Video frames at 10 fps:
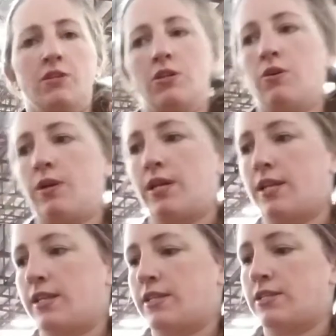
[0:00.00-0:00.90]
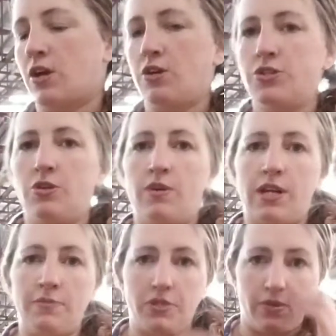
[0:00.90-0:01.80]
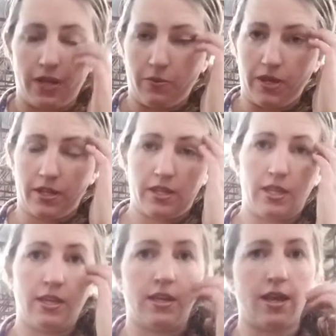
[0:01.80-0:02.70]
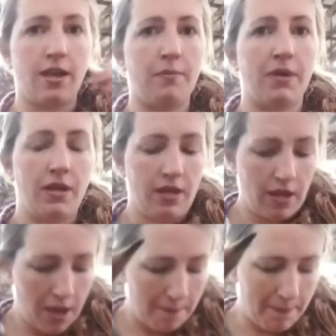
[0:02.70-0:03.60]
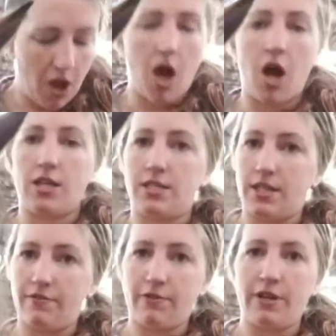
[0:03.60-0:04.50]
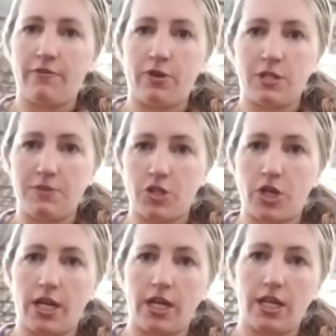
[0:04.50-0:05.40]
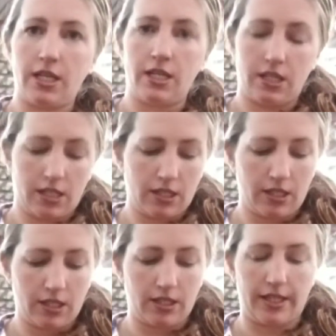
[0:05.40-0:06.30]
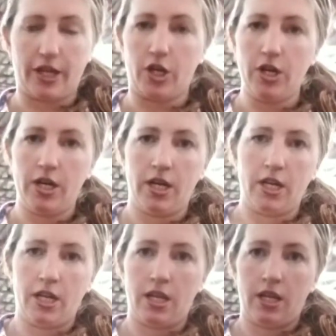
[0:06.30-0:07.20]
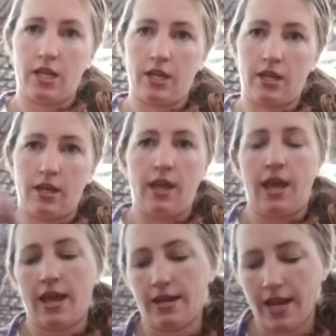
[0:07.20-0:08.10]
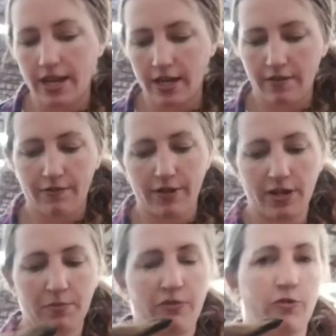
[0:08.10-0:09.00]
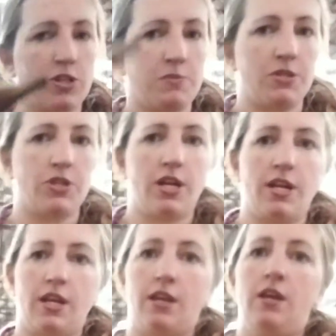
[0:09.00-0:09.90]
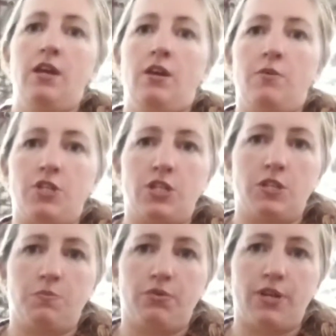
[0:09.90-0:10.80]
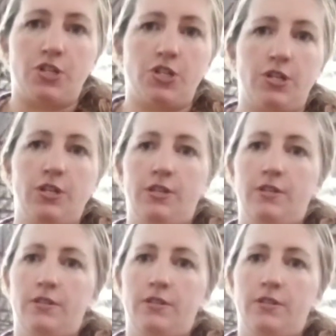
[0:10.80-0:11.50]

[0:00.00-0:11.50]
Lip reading: So it's also what I'm doing with positive reinforcement training, clicker, and negative reinforcement training, which is pressure,